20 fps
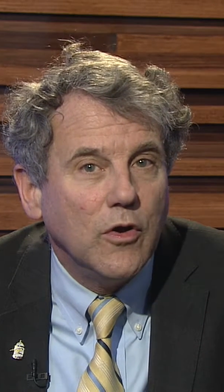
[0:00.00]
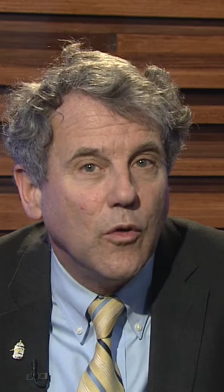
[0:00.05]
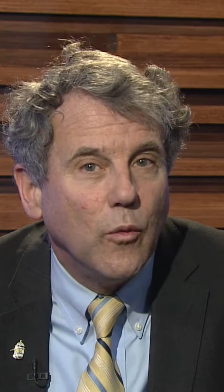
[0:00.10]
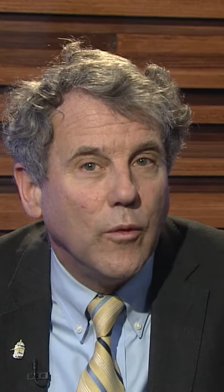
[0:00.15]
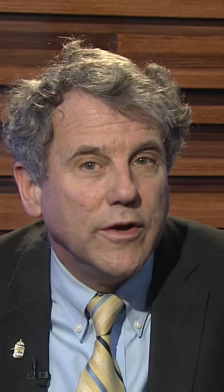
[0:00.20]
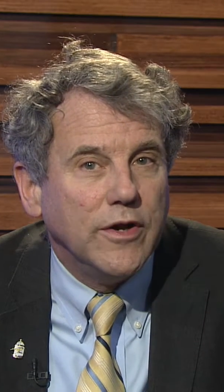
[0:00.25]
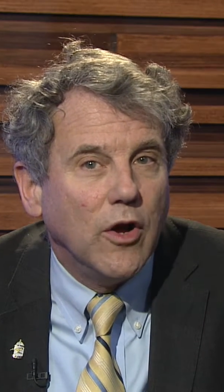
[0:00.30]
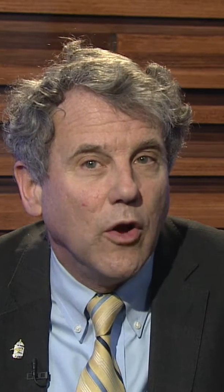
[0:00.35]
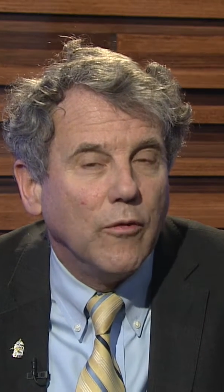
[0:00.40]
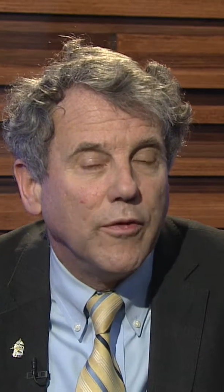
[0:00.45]

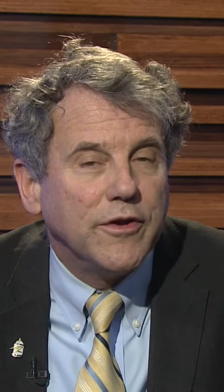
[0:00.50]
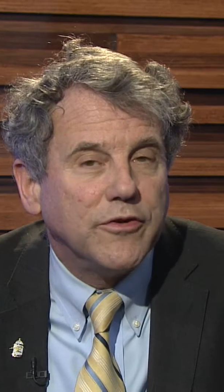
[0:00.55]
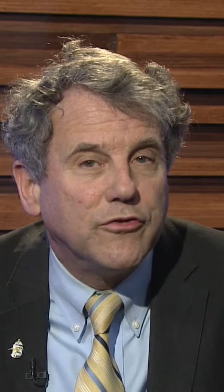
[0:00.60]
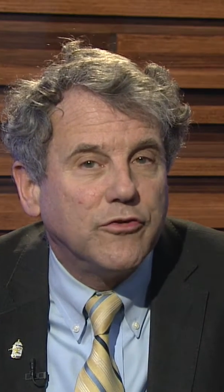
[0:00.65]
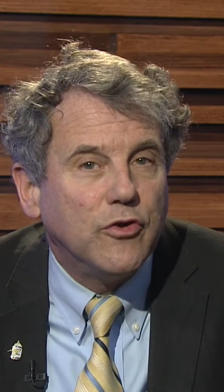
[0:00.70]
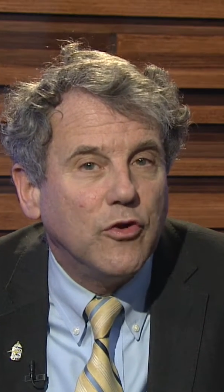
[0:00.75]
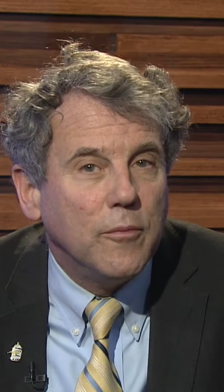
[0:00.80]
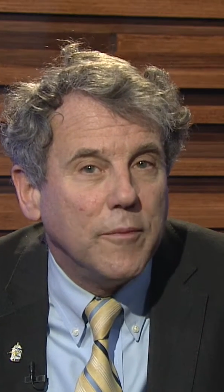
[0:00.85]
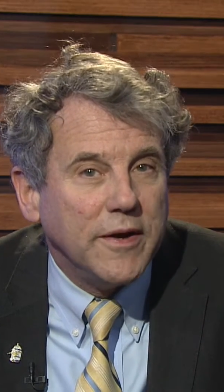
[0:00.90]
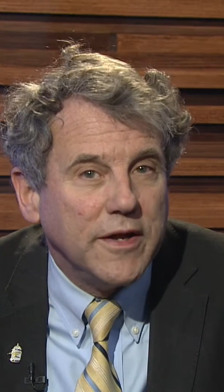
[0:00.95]
We know that
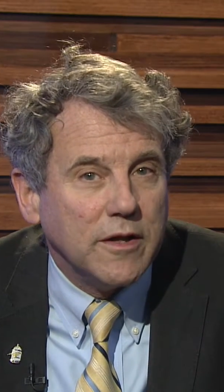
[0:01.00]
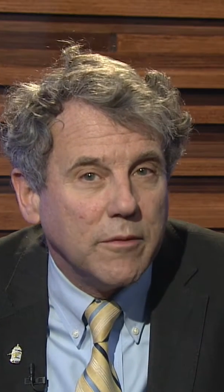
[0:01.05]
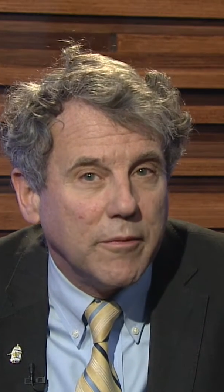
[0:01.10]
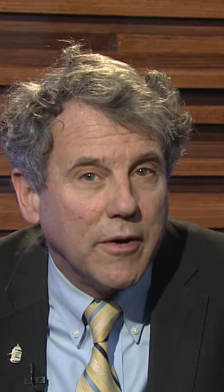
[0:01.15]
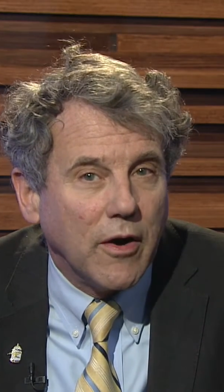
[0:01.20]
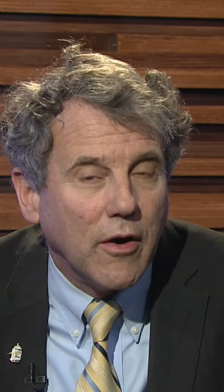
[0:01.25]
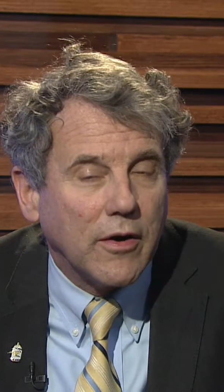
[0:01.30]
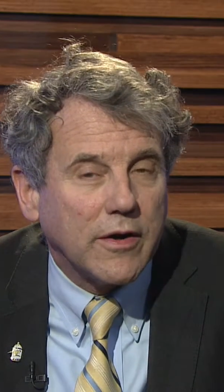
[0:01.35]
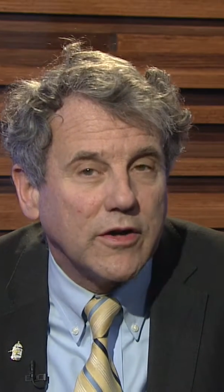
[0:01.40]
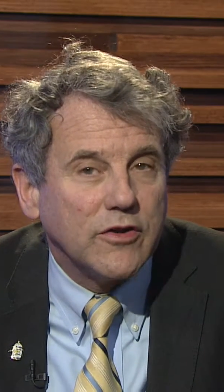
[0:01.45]
too many
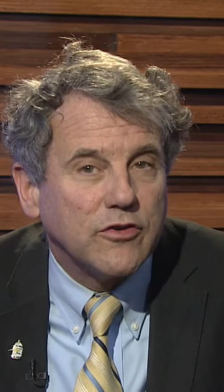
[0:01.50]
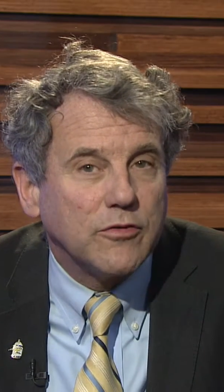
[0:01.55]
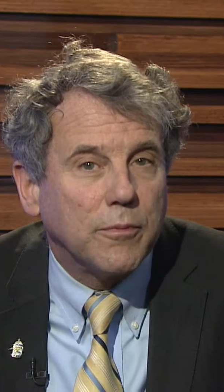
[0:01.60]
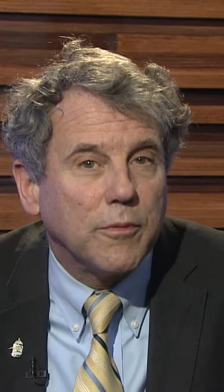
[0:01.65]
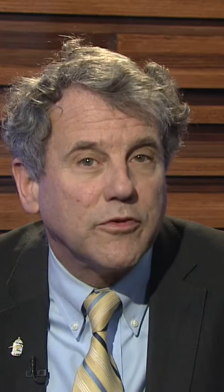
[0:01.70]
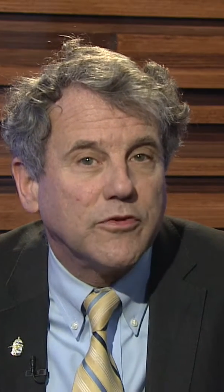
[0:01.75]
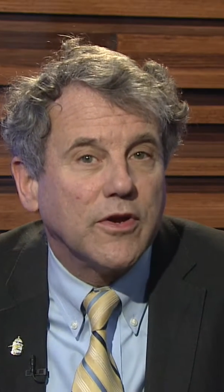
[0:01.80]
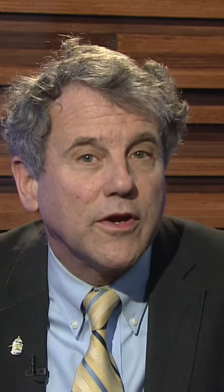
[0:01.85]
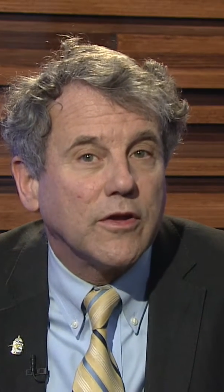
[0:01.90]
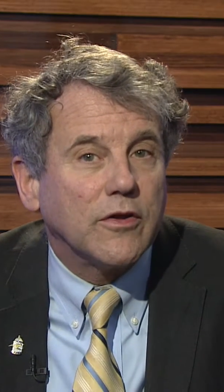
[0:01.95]
Americans,
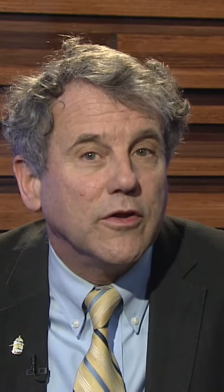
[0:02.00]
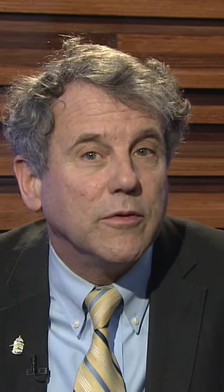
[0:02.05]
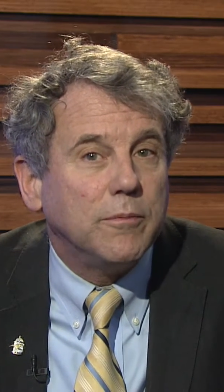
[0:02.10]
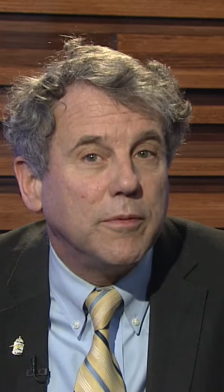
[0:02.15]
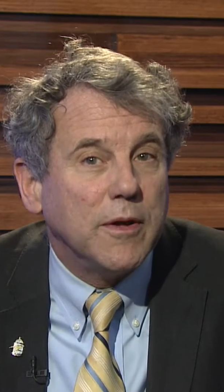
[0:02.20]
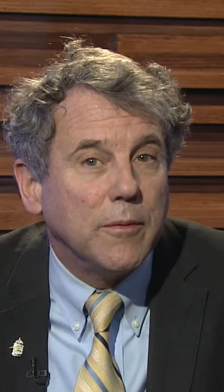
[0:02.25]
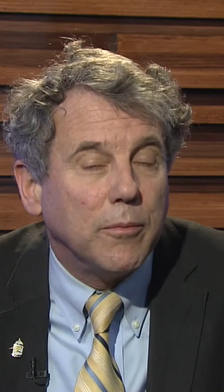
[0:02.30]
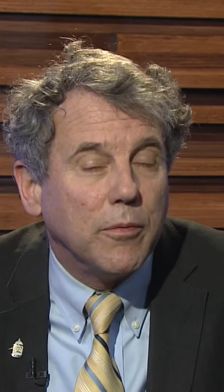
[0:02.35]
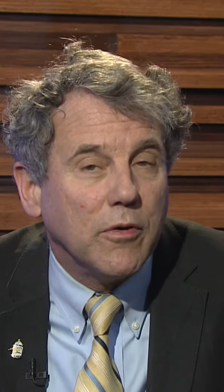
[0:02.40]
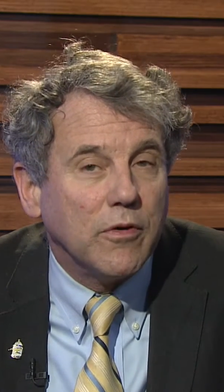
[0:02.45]
particularly
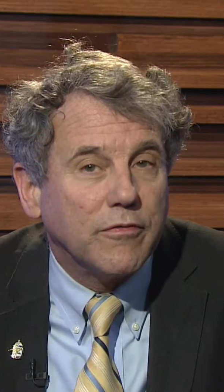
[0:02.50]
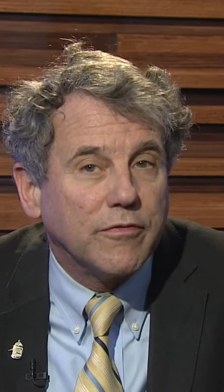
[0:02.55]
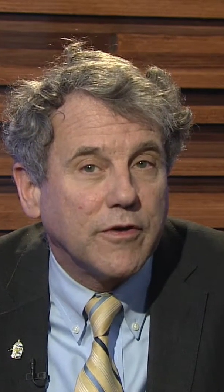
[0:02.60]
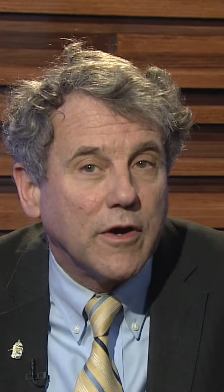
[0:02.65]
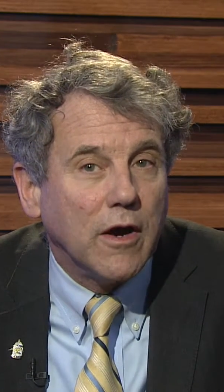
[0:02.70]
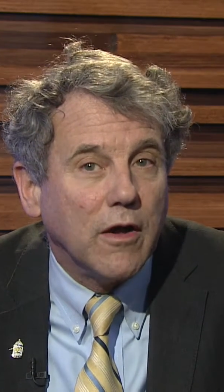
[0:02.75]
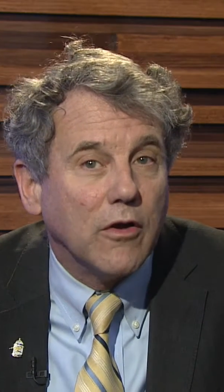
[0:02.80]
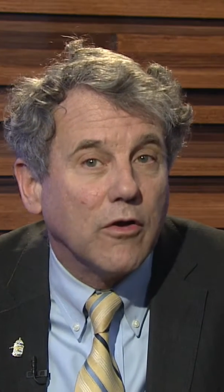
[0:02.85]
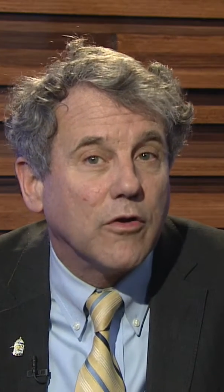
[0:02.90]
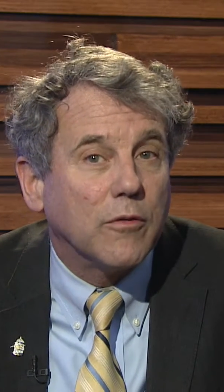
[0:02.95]
people of
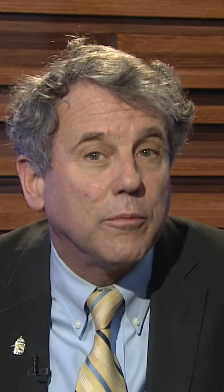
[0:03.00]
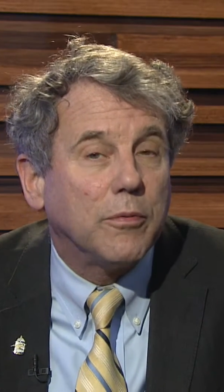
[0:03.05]
color,